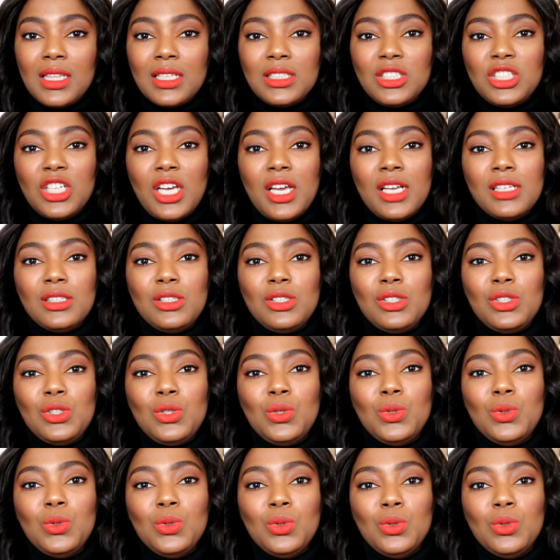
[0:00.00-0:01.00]
the chance
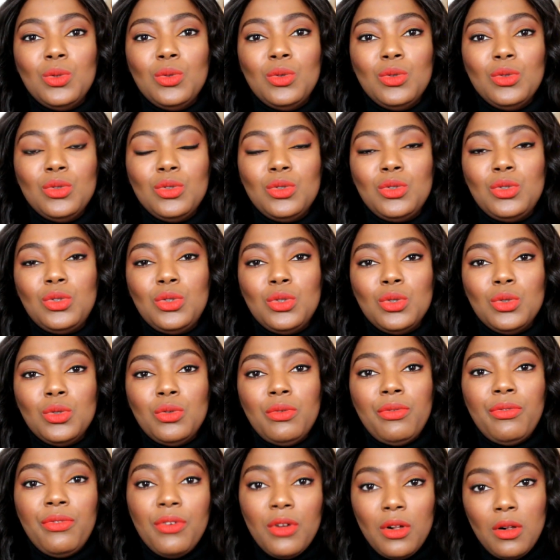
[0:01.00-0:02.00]
to
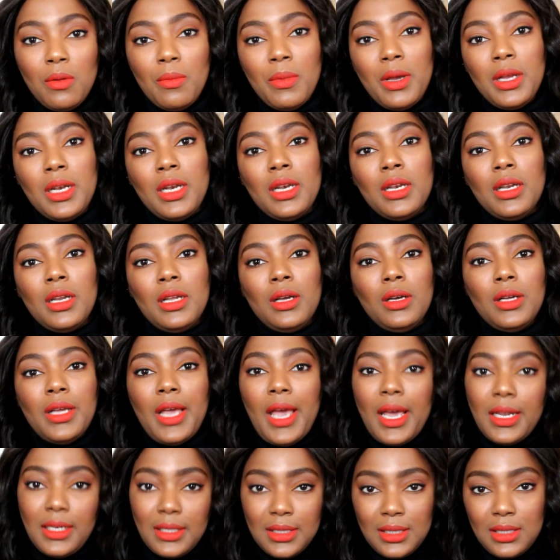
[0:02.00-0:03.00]
film and
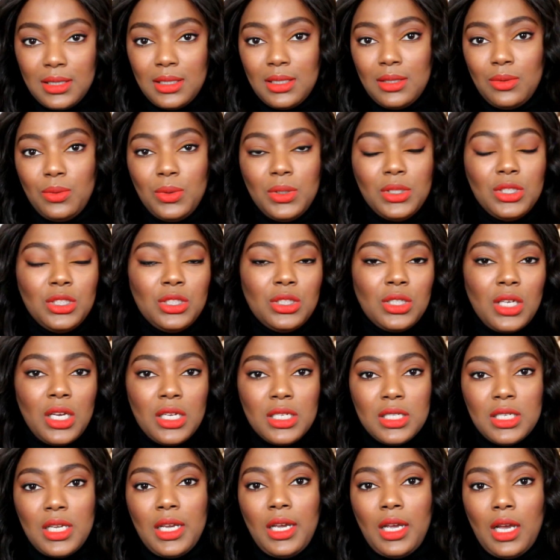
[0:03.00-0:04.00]
edit, which
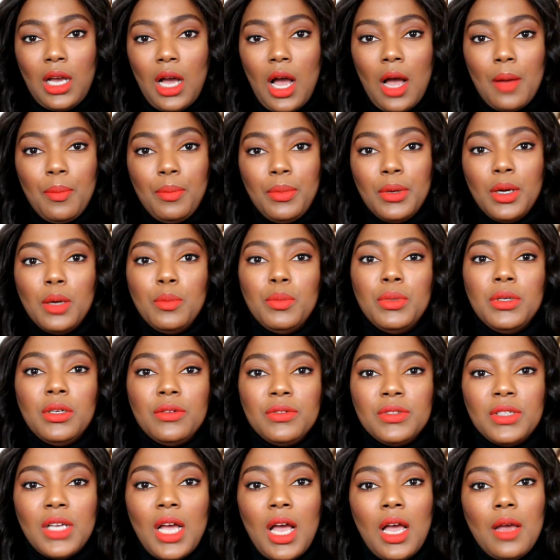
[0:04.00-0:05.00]
can take up a bit
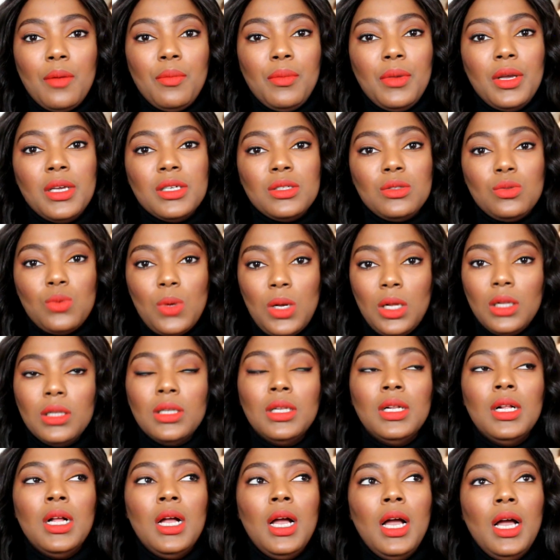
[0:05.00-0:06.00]
of time as well.
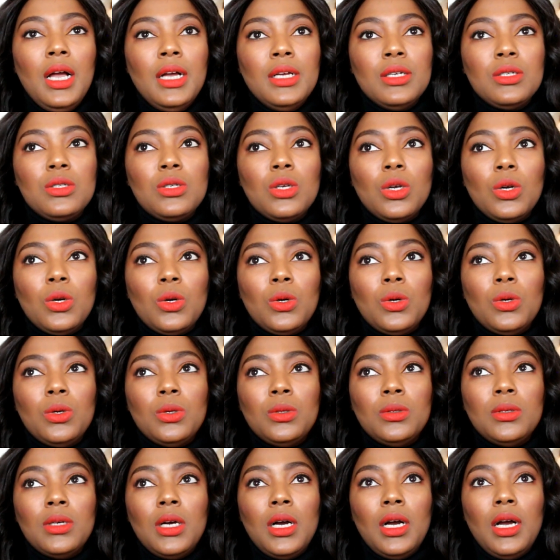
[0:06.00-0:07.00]

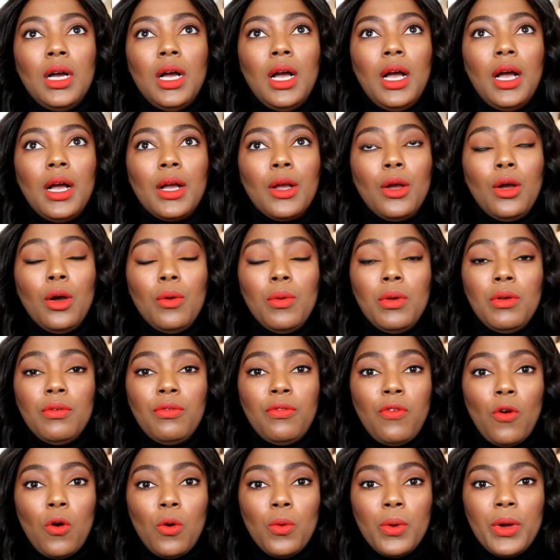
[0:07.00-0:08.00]
So going
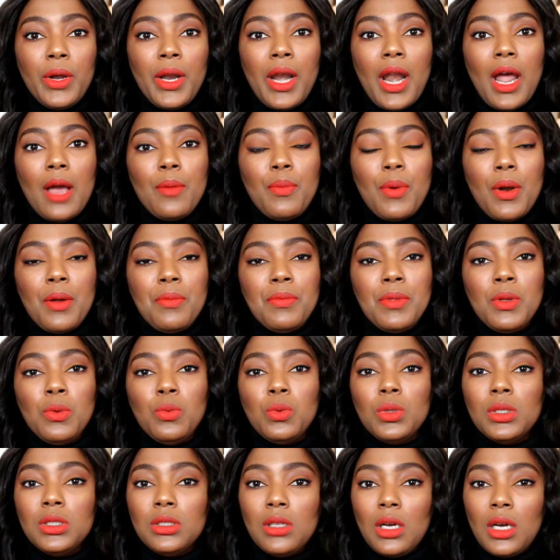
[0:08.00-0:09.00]
forward, I probably
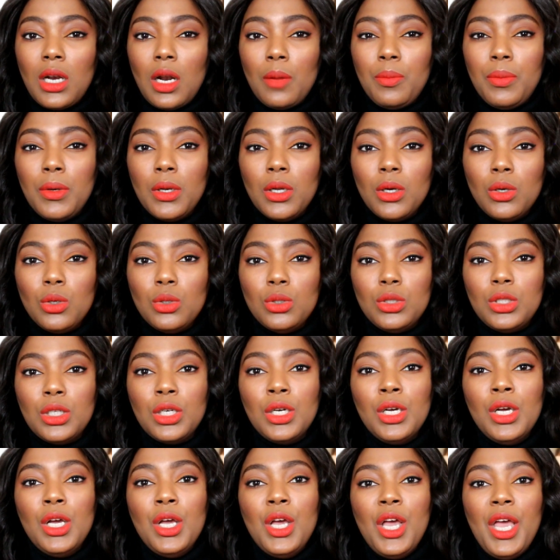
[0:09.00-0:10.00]
will not upload
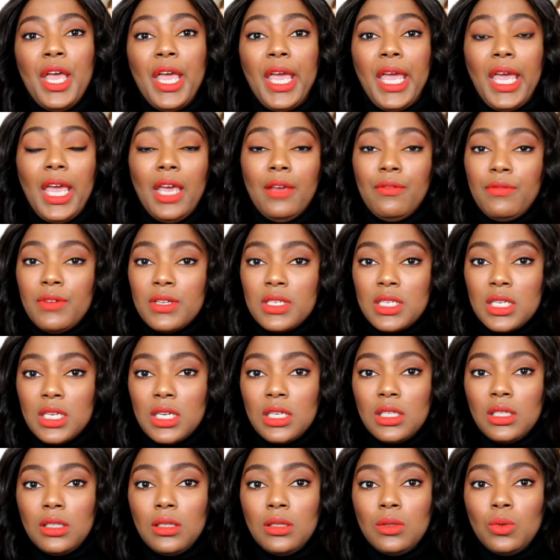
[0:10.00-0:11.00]
every
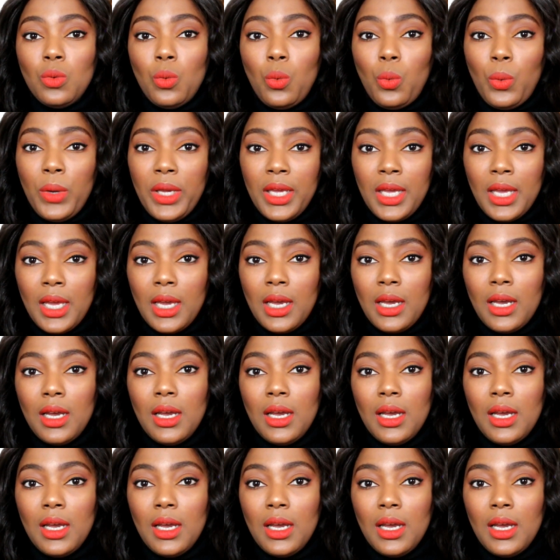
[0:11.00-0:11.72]
single week,